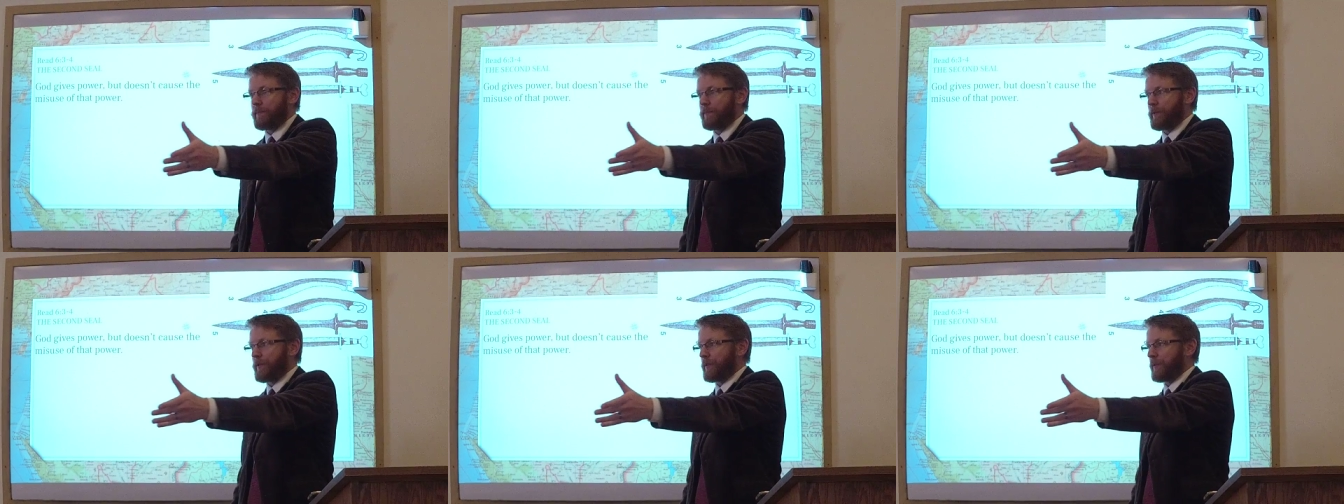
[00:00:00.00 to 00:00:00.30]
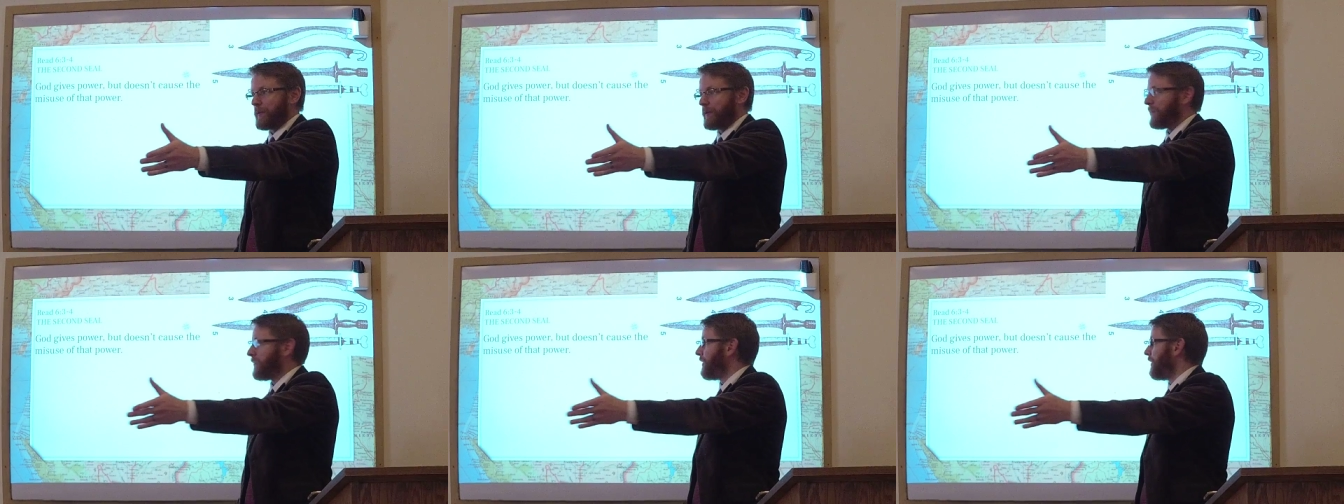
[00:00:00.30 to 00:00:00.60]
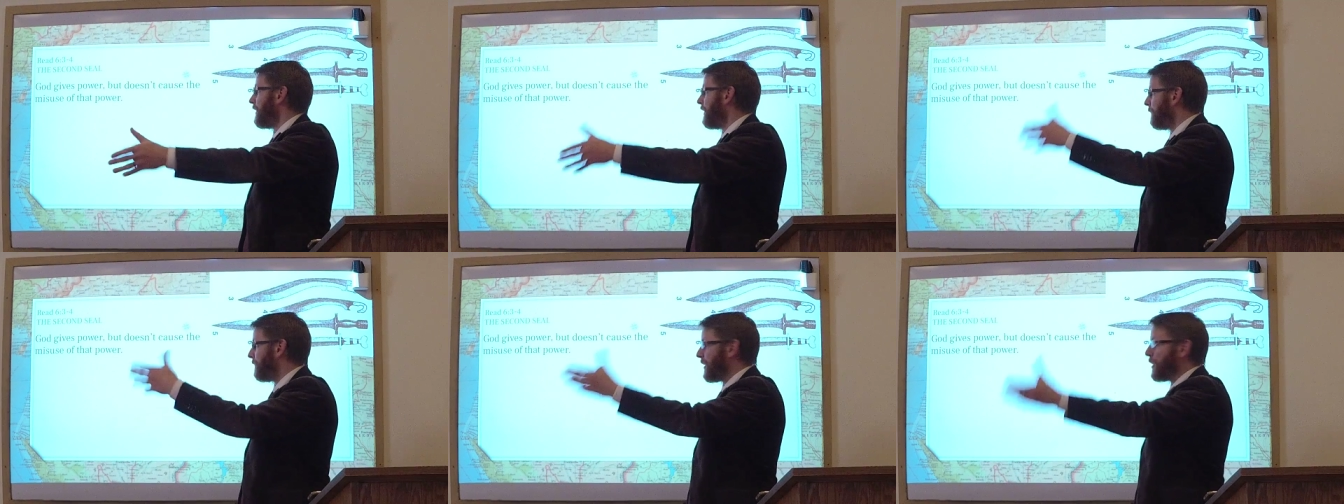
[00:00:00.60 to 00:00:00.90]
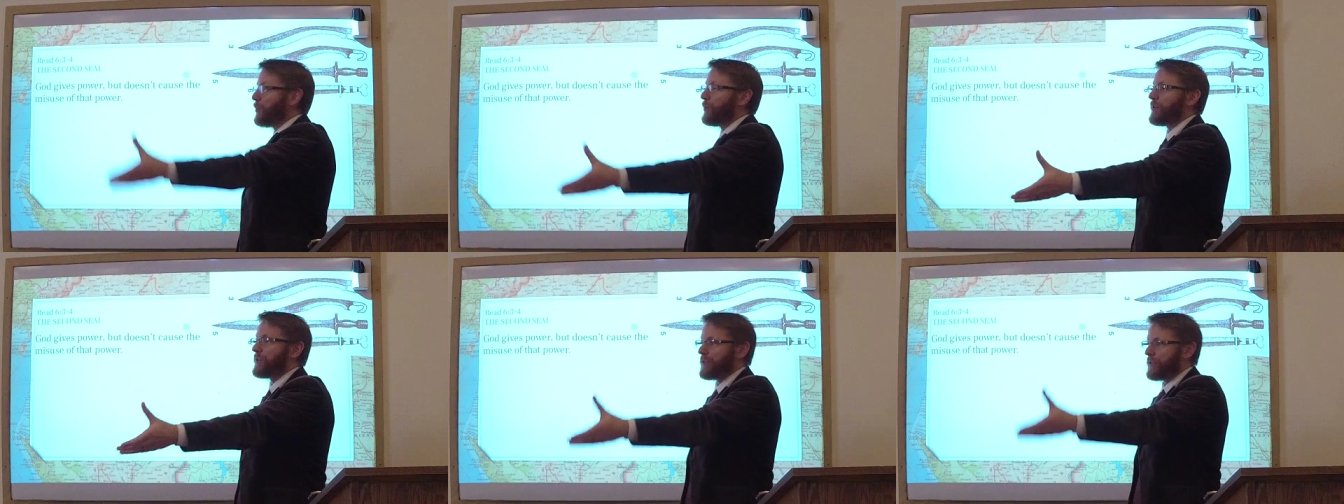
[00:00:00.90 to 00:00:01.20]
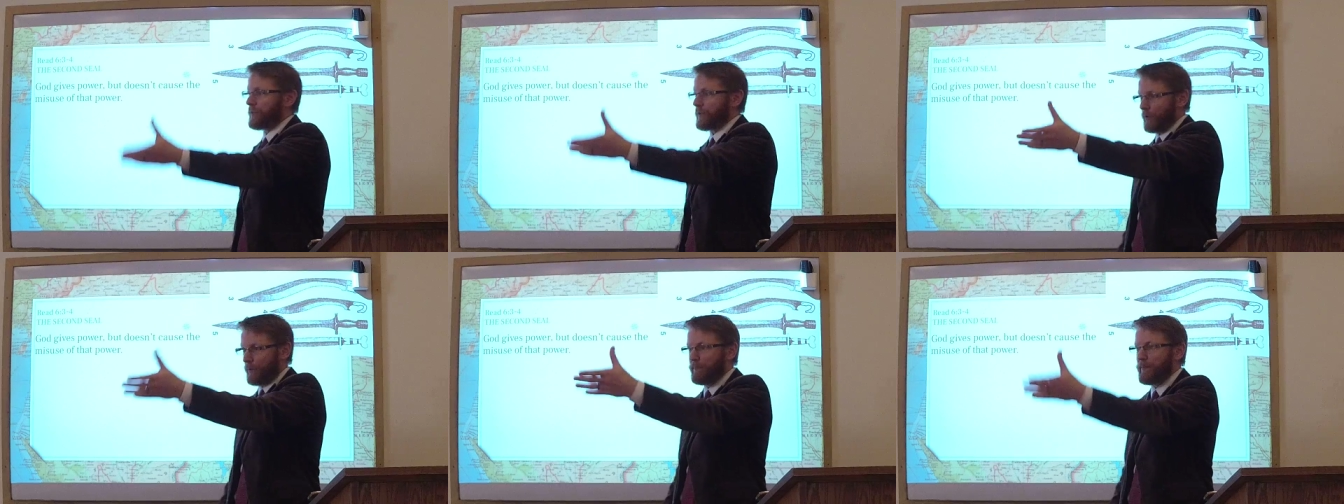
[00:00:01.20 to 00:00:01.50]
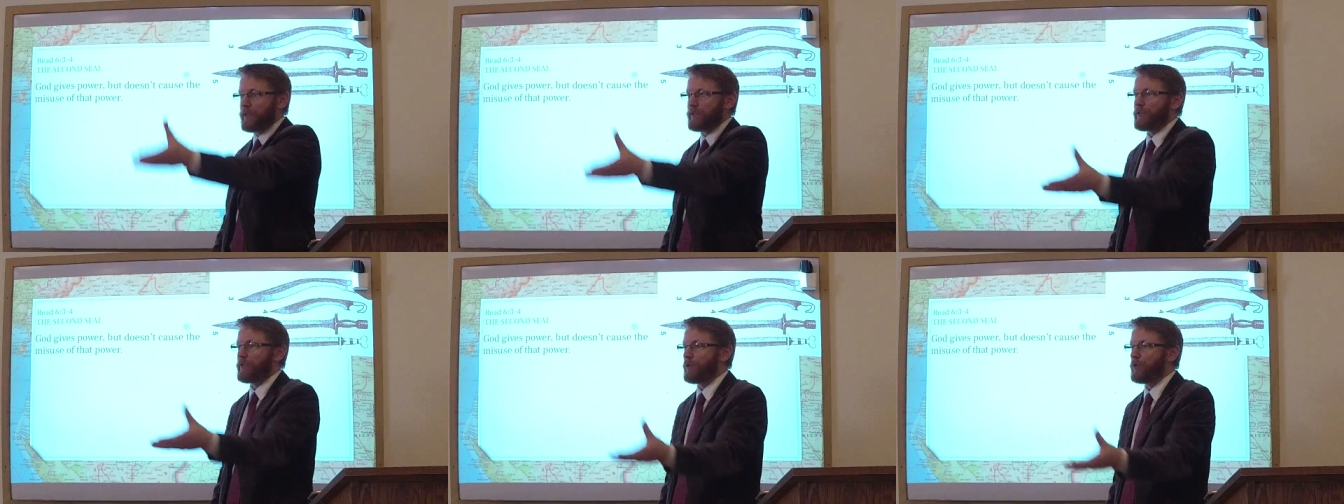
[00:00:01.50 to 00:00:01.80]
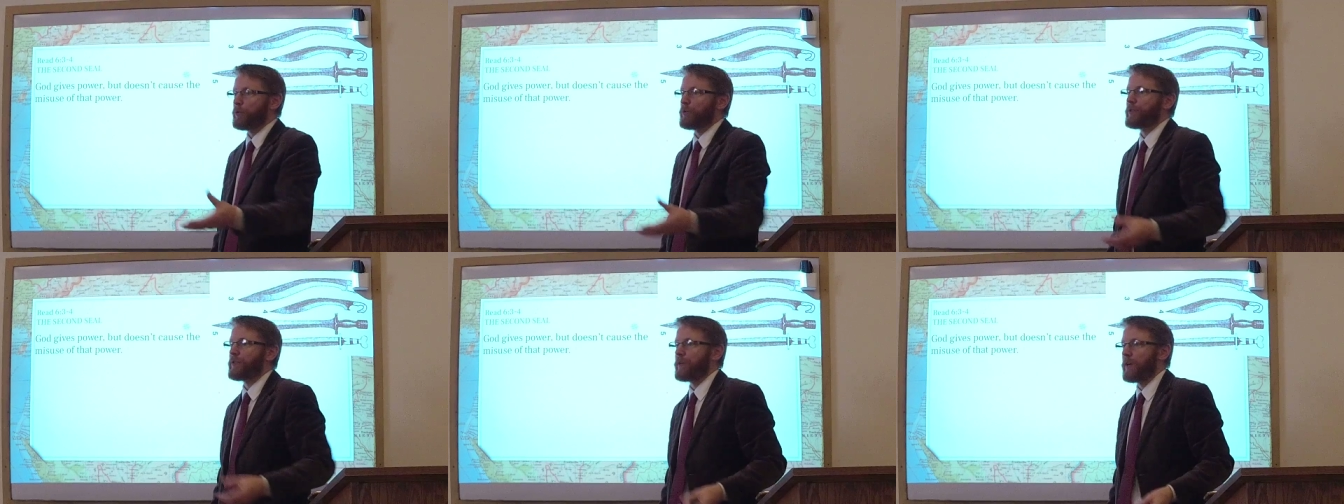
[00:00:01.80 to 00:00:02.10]
the, the abuse or
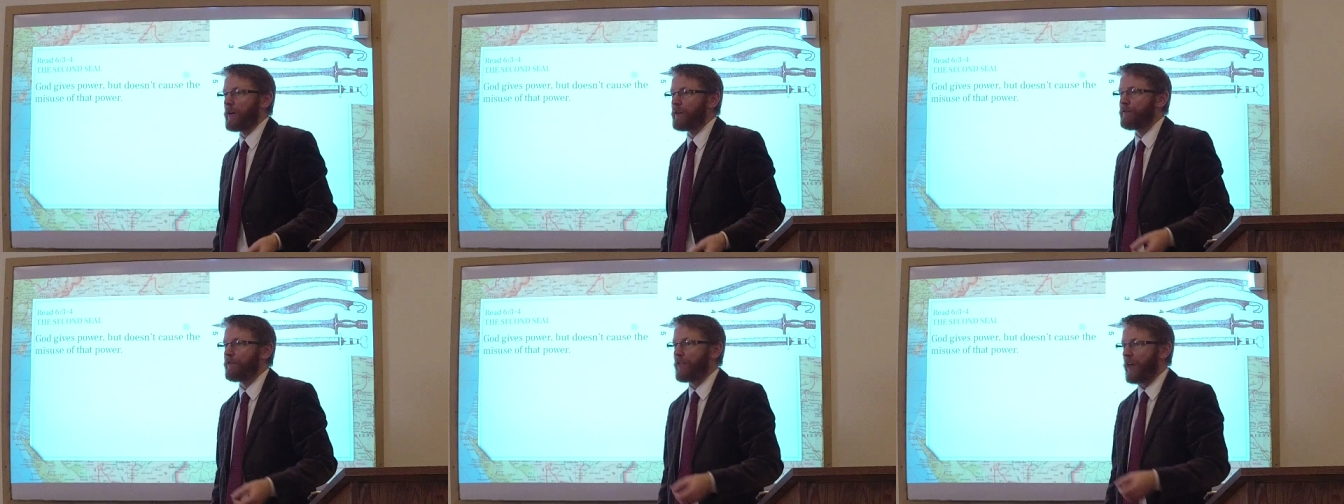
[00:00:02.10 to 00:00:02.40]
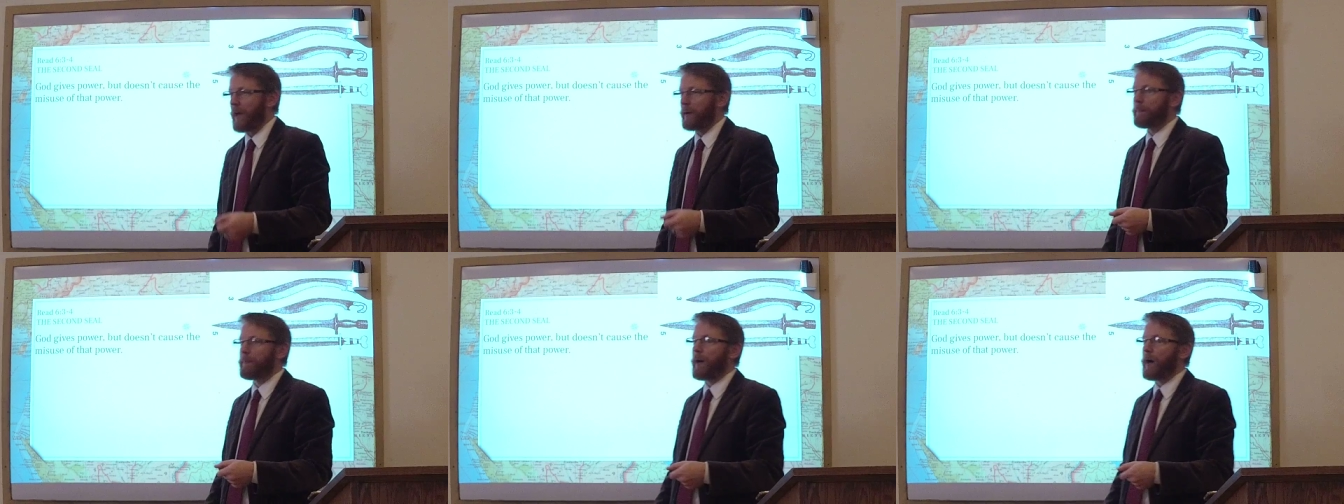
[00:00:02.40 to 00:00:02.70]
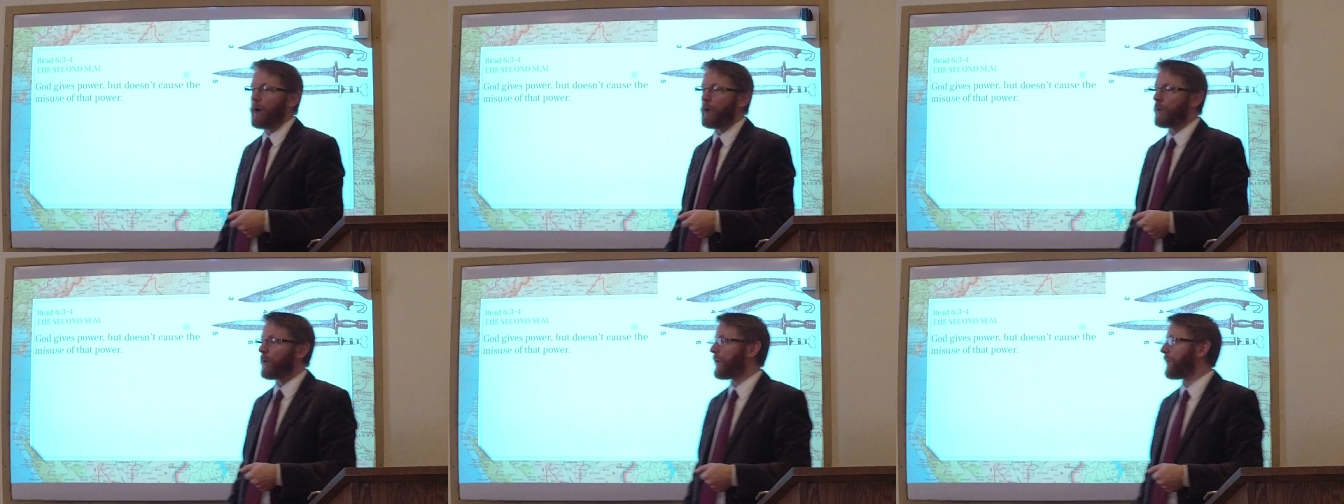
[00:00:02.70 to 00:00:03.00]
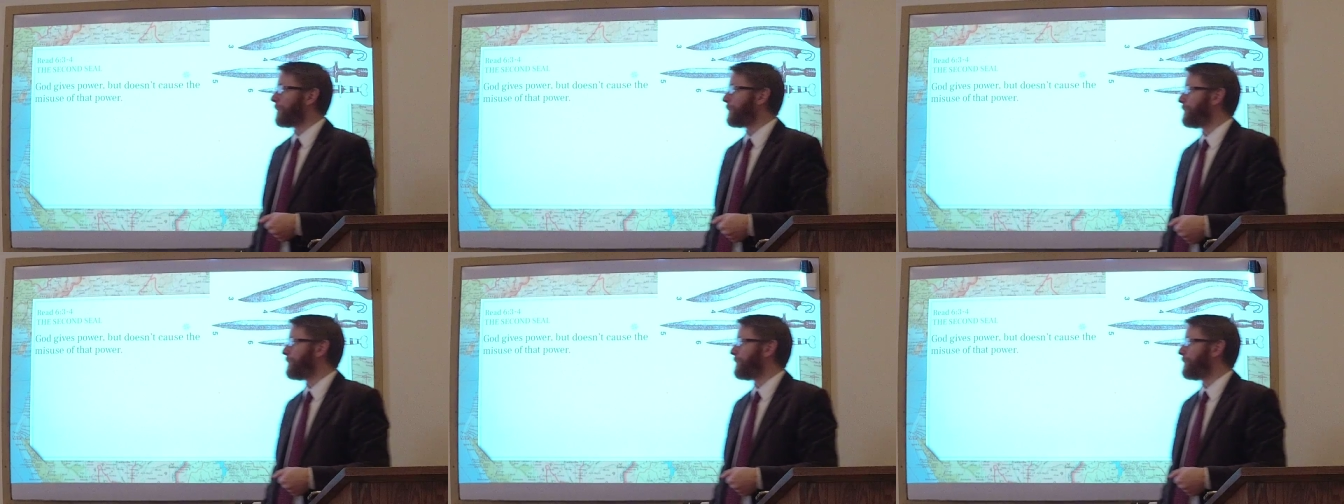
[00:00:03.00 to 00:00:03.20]
misuse of that power.